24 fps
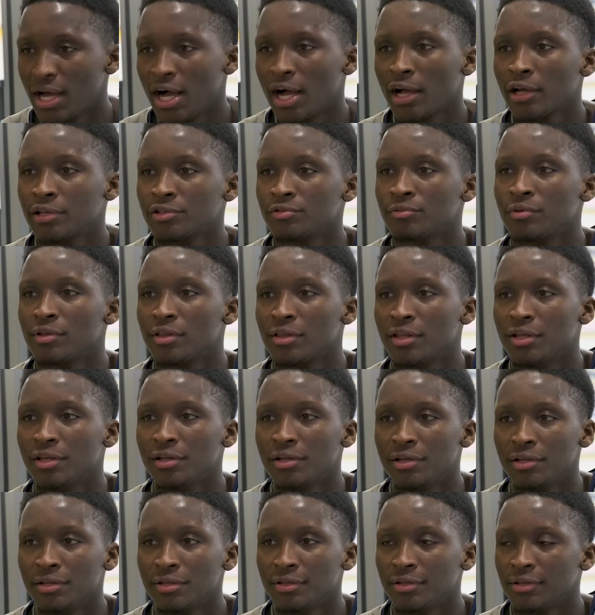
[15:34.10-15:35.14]
lies
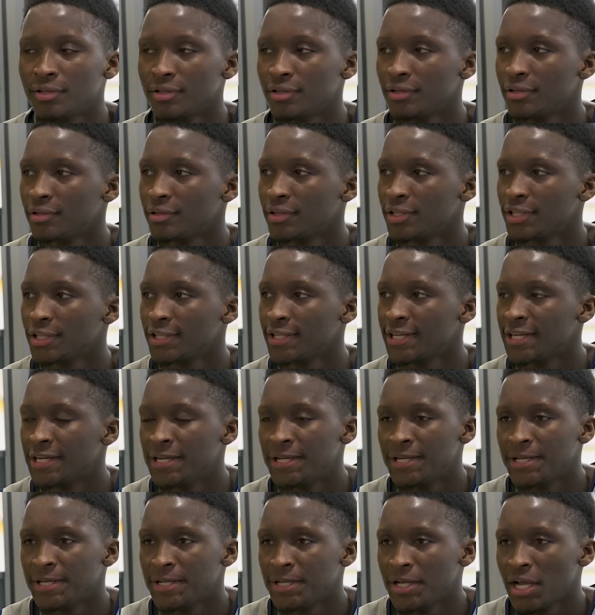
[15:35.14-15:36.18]
within.
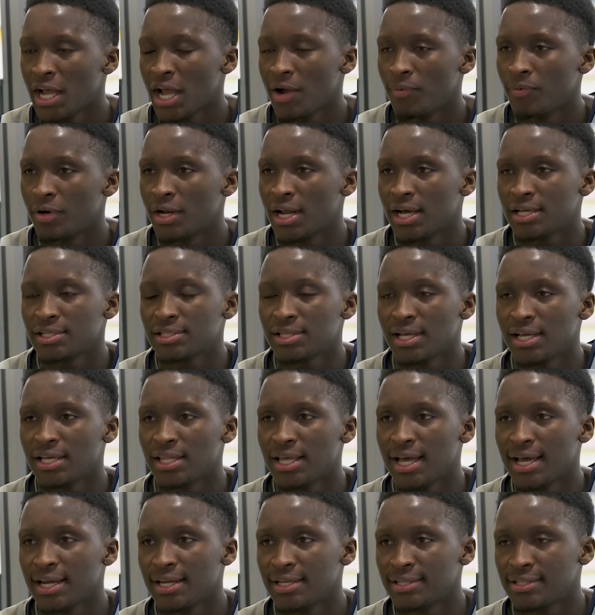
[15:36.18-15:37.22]
And when I say
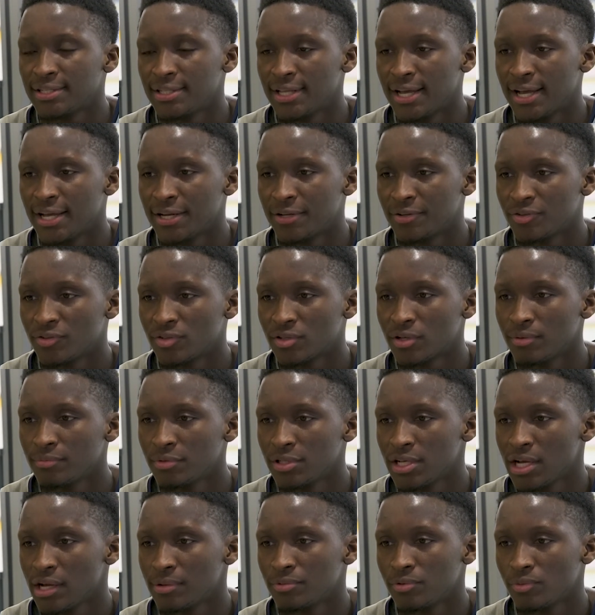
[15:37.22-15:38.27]
that is that
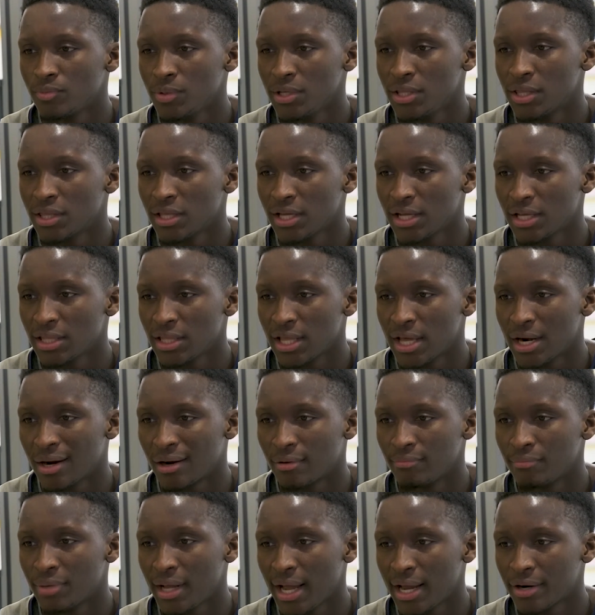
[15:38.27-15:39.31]
sometimes we think that
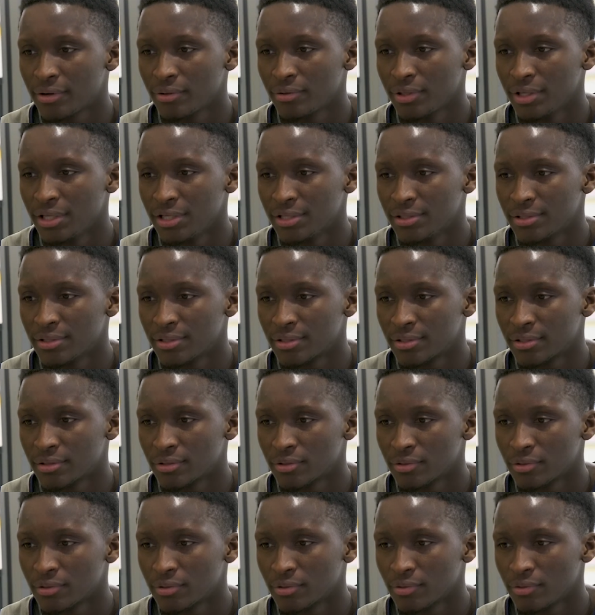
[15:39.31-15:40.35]
our battle is
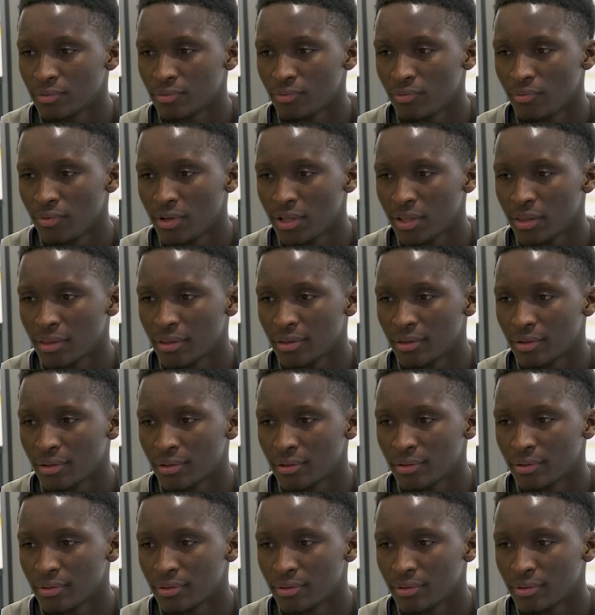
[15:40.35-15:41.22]
with